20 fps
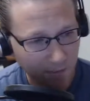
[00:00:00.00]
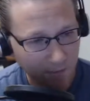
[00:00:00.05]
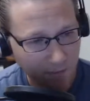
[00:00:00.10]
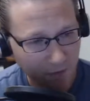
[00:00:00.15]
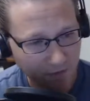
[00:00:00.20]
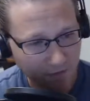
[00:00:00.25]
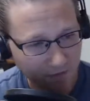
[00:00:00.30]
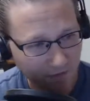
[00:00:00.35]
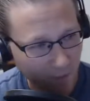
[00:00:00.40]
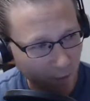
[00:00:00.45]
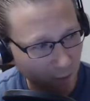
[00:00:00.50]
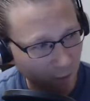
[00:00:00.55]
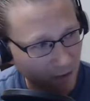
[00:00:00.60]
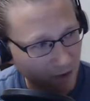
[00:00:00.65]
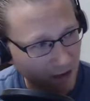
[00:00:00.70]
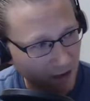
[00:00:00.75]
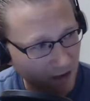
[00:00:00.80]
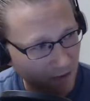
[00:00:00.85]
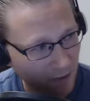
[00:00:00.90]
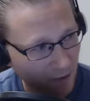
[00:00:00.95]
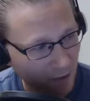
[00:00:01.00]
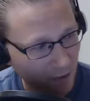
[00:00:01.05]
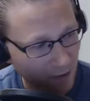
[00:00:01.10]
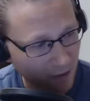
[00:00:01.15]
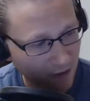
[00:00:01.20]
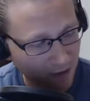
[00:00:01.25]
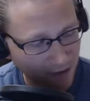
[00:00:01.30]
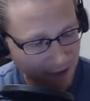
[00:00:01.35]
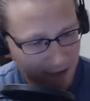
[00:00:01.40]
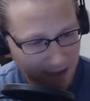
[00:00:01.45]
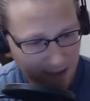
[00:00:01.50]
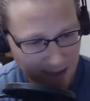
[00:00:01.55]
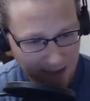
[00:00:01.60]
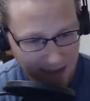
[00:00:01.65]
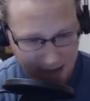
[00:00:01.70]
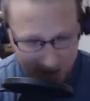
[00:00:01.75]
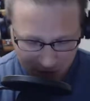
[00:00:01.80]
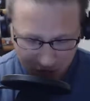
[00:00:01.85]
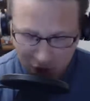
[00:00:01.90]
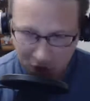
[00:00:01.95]
Before we get rolling,
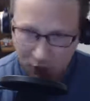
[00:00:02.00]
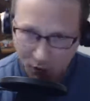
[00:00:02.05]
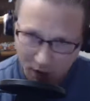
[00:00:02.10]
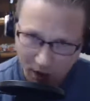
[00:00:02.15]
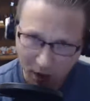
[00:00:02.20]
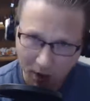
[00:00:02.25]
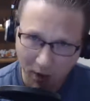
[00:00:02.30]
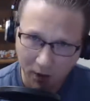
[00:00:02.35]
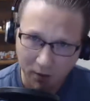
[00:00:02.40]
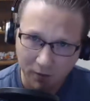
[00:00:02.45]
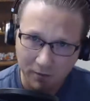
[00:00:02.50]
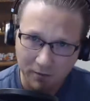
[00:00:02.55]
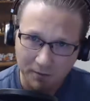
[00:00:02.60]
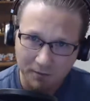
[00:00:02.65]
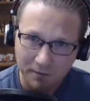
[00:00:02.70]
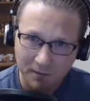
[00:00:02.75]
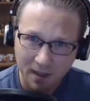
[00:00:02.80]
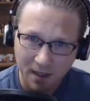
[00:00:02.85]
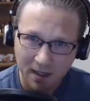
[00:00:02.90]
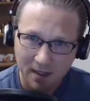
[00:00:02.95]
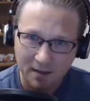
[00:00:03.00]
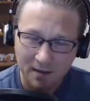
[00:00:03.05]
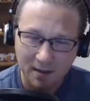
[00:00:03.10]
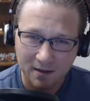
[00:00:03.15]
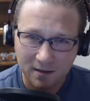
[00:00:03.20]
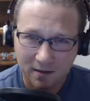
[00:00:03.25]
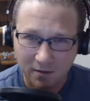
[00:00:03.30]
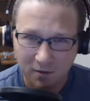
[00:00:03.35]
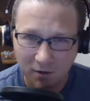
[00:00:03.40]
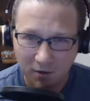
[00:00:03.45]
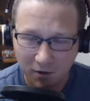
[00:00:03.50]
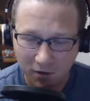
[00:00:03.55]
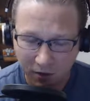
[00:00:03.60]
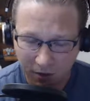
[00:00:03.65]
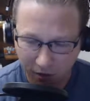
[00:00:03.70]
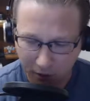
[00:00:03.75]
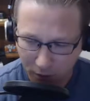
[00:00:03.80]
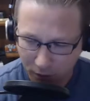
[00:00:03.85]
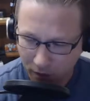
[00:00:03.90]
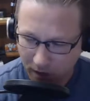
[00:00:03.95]
did you know that there are
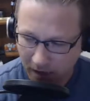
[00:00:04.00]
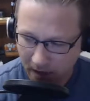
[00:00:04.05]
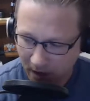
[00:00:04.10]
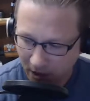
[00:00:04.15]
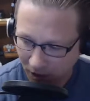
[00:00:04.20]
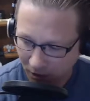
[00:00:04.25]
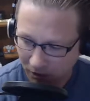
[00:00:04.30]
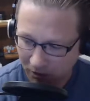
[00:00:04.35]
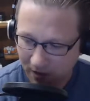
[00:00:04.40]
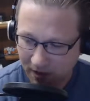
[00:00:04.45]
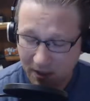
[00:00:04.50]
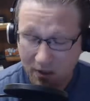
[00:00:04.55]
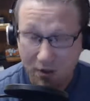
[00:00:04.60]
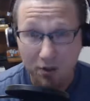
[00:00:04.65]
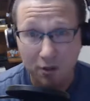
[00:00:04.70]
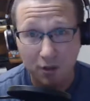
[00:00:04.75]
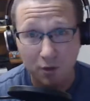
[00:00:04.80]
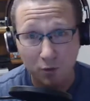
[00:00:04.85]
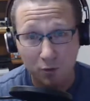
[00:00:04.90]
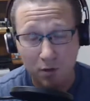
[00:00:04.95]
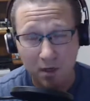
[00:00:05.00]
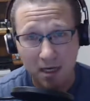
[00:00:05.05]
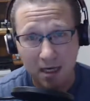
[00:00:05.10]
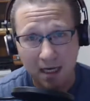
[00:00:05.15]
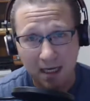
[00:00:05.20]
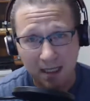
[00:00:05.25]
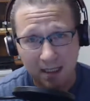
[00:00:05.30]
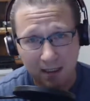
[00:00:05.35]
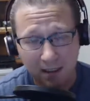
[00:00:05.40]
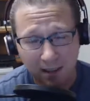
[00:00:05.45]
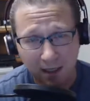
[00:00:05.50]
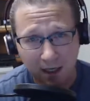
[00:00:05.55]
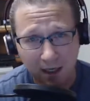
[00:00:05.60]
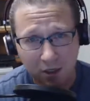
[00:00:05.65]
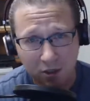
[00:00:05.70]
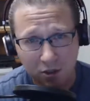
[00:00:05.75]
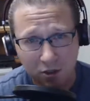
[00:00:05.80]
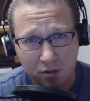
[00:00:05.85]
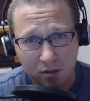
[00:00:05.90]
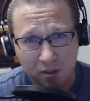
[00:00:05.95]
currently three
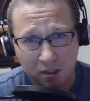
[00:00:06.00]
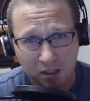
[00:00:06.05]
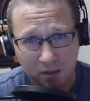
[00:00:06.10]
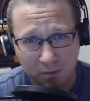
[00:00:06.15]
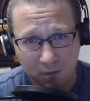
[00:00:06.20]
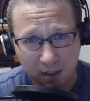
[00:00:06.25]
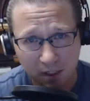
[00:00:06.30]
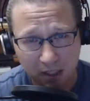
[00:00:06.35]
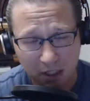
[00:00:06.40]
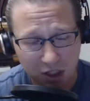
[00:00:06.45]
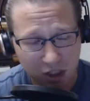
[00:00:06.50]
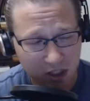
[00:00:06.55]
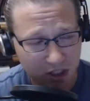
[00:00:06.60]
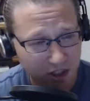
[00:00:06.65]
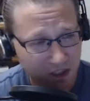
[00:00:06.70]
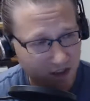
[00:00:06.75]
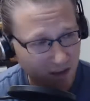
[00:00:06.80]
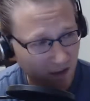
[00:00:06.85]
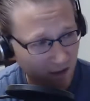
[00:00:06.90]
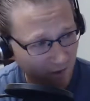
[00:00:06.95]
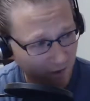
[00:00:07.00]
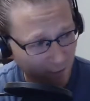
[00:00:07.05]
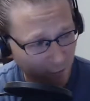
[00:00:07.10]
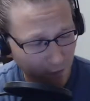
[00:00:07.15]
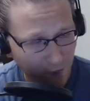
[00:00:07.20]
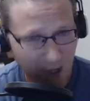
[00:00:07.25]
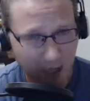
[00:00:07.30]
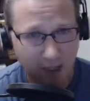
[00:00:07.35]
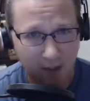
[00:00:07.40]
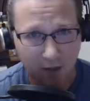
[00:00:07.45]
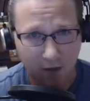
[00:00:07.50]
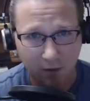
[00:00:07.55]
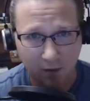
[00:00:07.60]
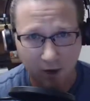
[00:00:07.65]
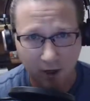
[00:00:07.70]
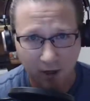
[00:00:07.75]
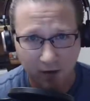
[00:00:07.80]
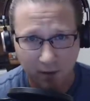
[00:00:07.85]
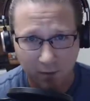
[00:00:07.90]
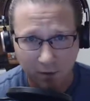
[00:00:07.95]
endangered species of rhino
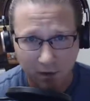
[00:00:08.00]
on the